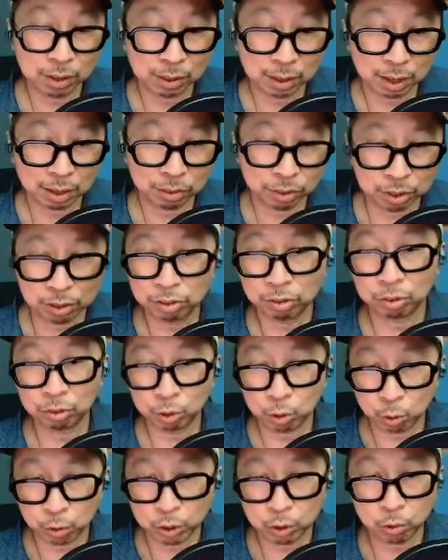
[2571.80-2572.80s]
that this is
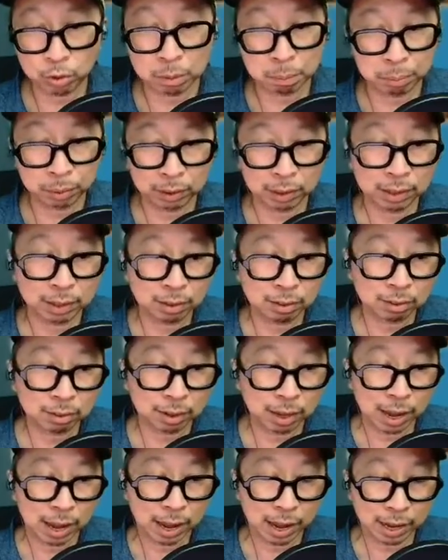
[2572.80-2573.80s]
going to replace
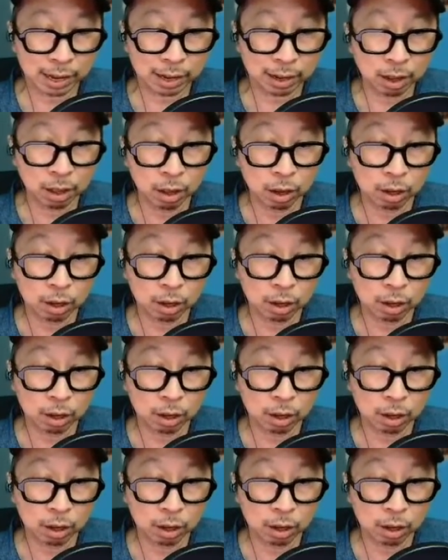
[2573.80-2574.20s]
a